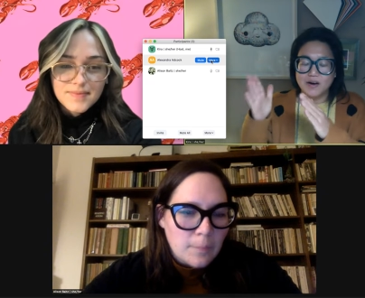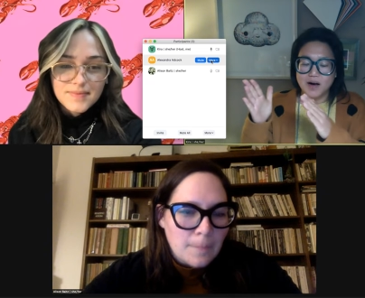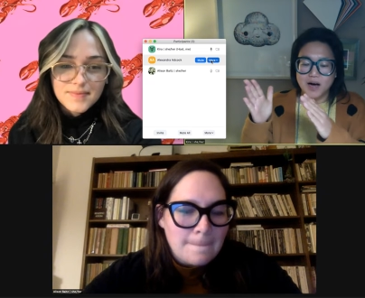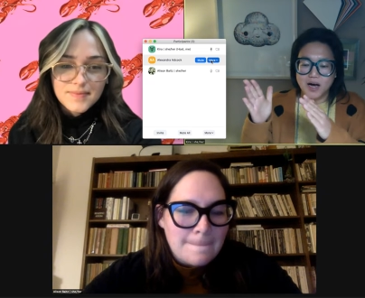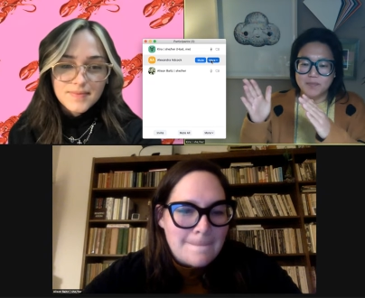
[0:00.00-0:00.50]

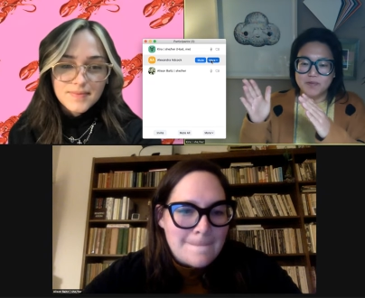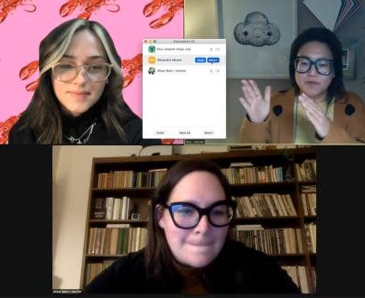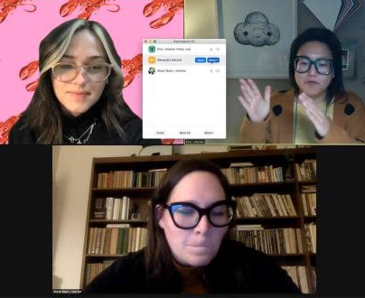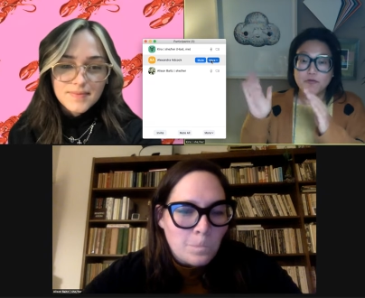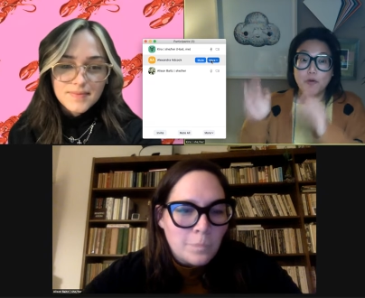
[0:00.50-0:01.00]
Speaker 1: um,
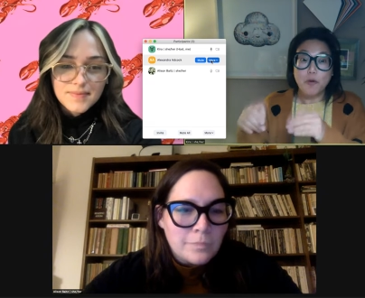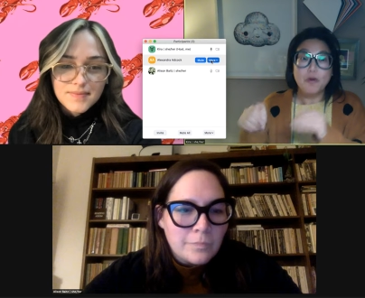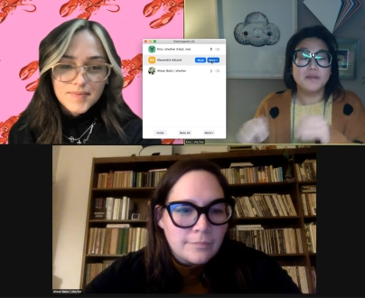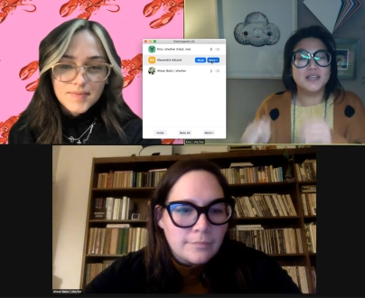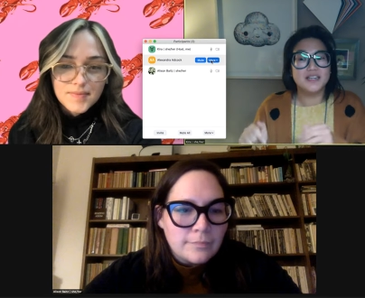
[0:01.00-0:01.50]
before the
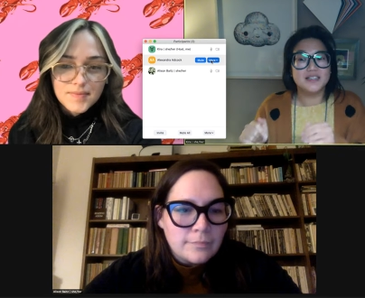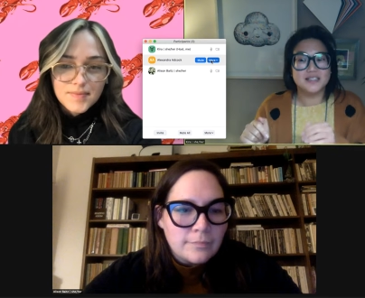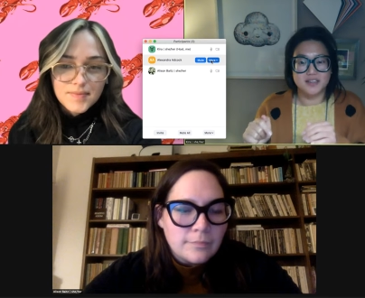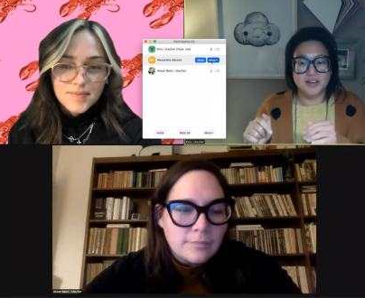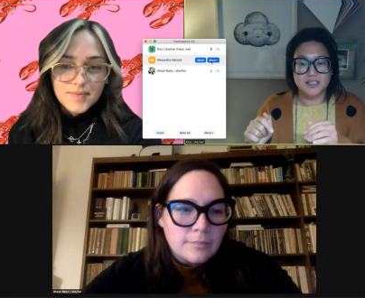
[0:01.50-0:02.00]
meeting
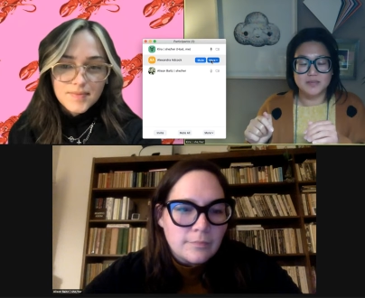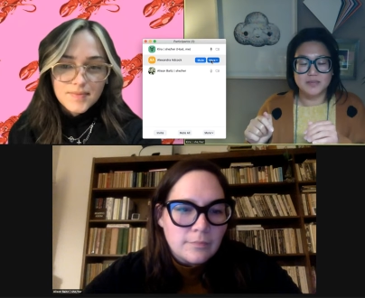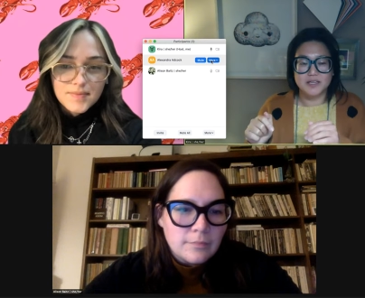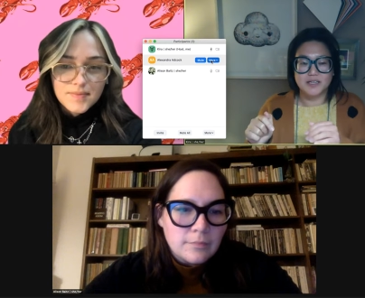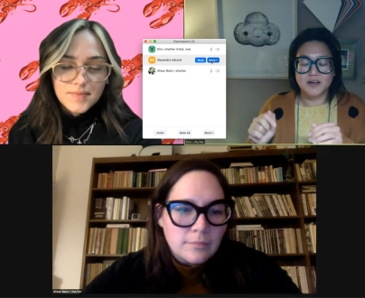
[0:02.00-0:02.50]
starts,
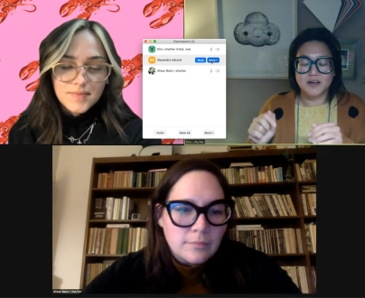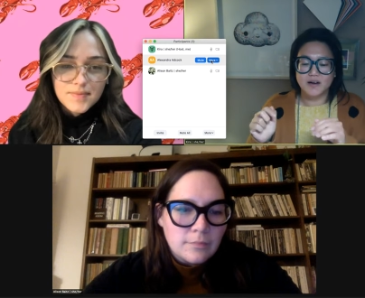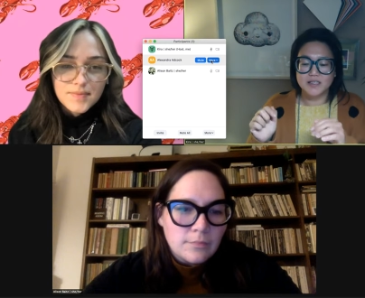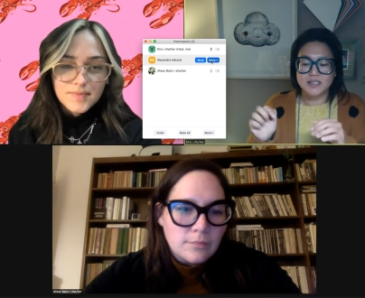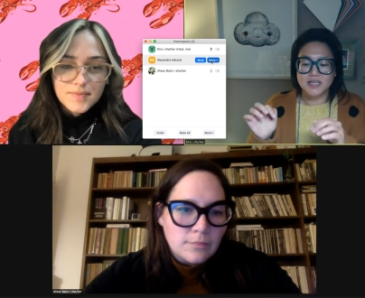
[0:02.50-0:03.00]
because all
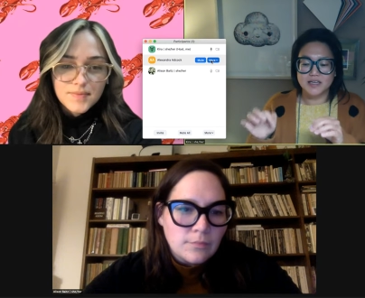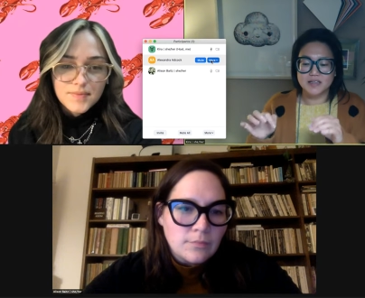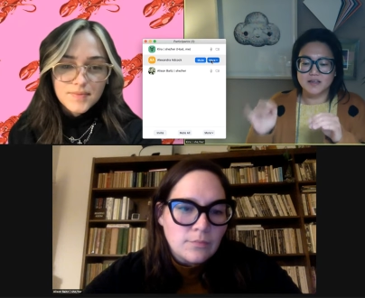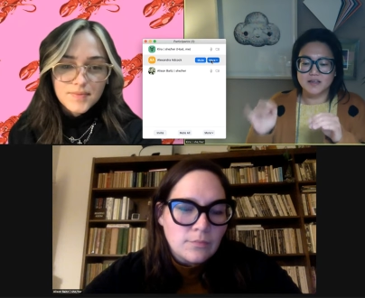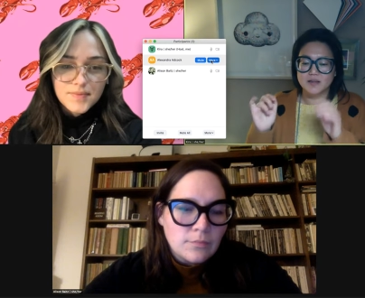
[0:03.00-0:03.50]
the
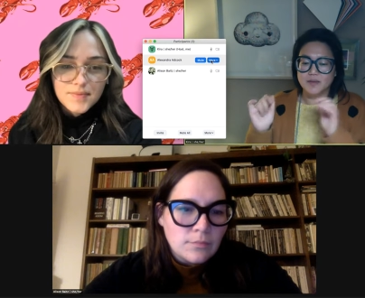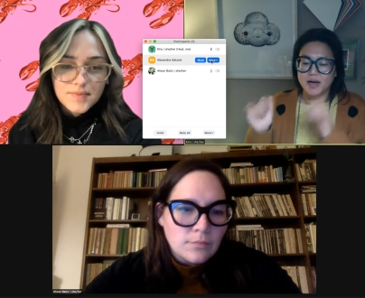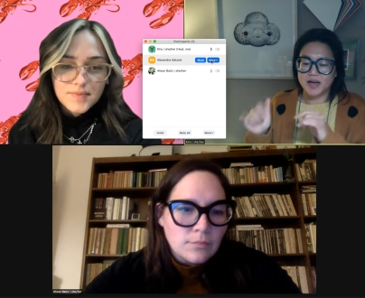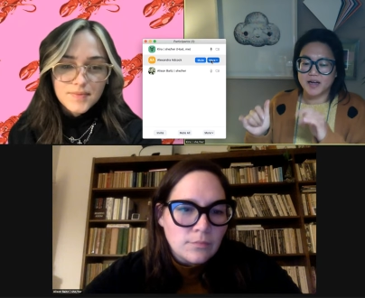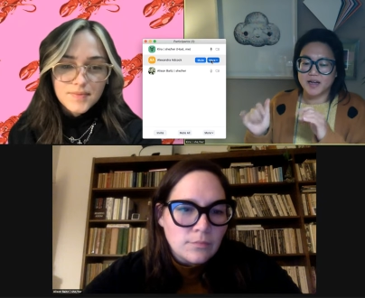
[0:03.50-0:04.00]
settings on the
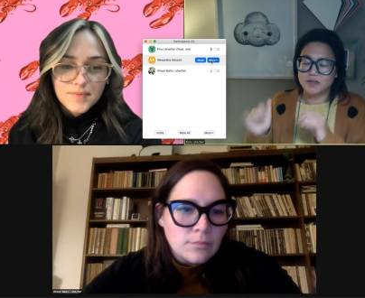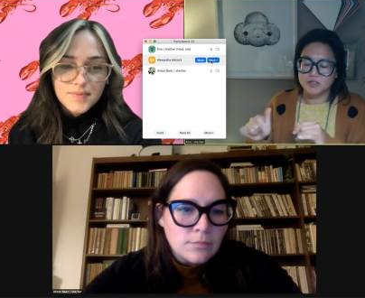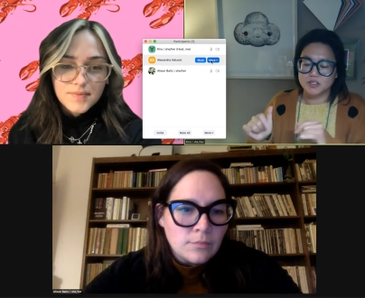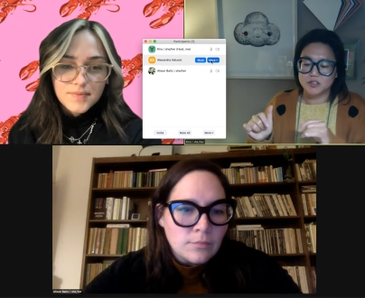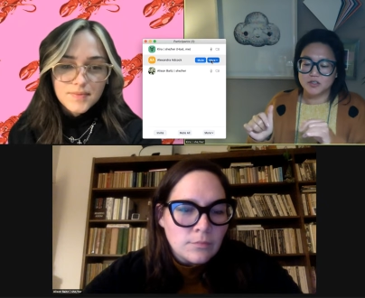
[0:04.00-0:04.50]
back end of
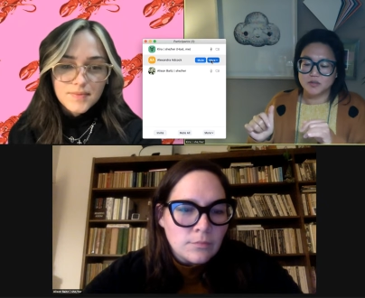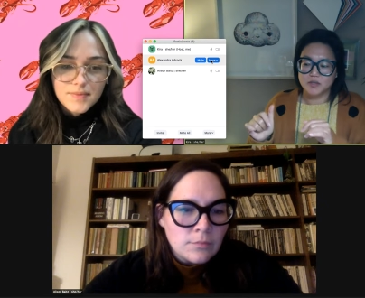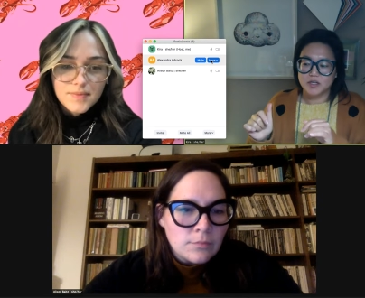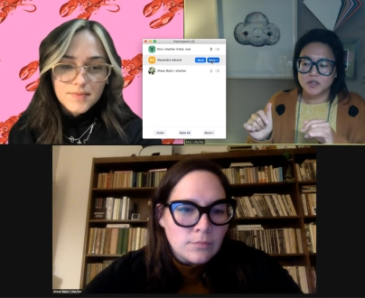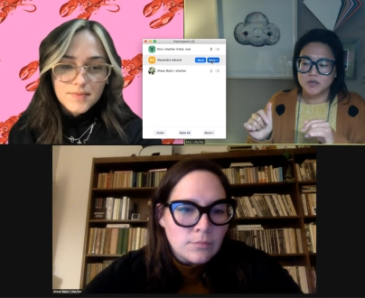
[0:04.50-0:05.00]
Zoom,
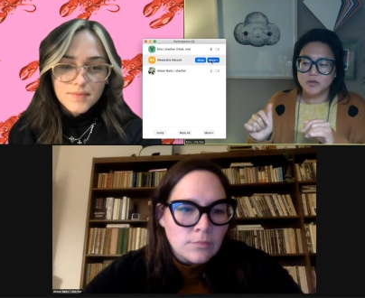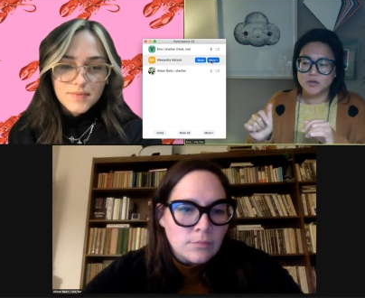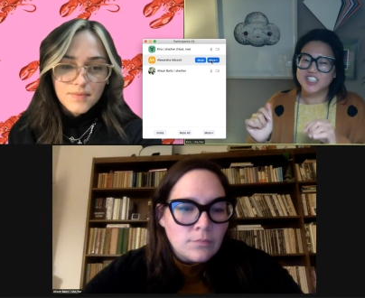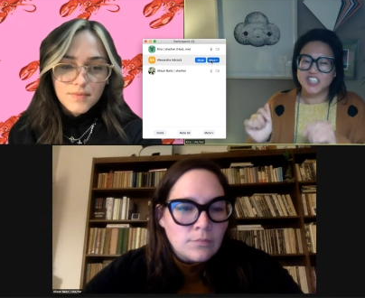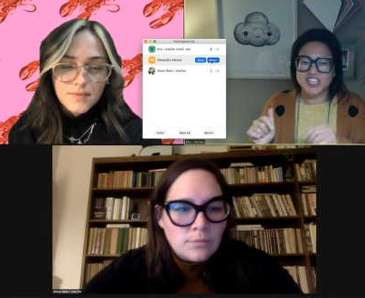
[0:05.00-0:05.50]
you
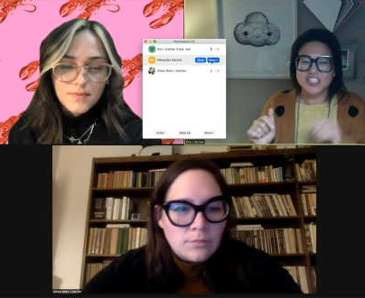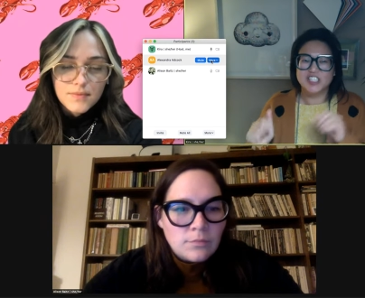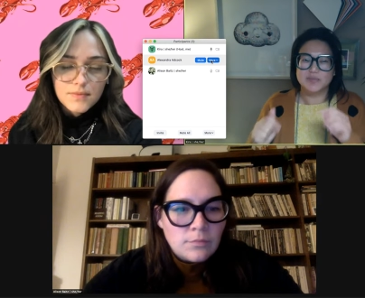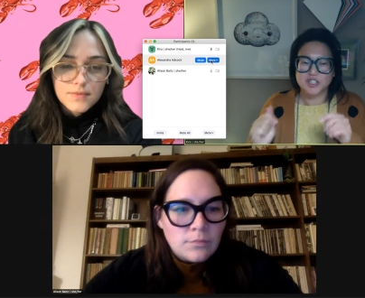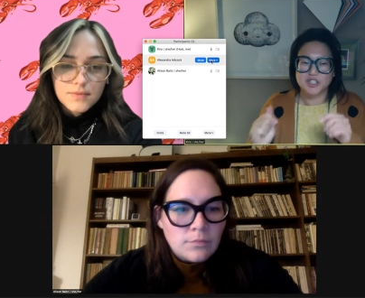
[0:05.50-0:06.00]
can't change
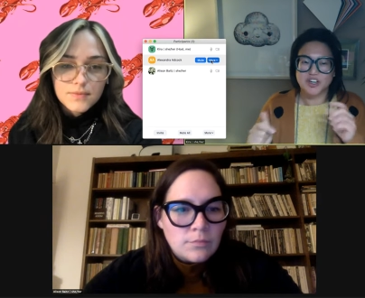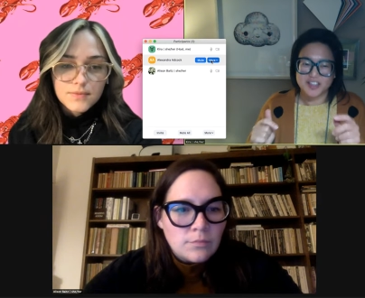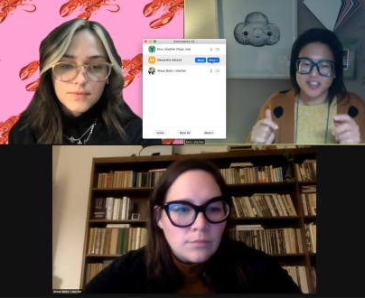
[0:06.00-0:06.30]
them during the